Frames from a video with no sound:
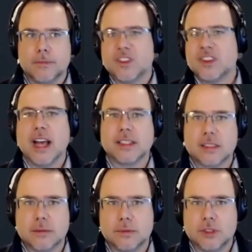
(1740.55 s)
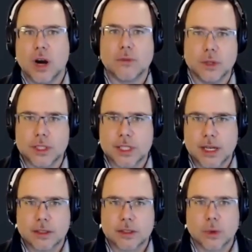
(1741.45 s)
SaaS software
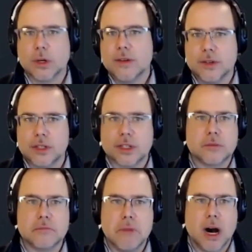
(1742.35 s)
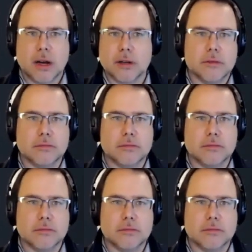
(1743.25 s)
sales, or even just modern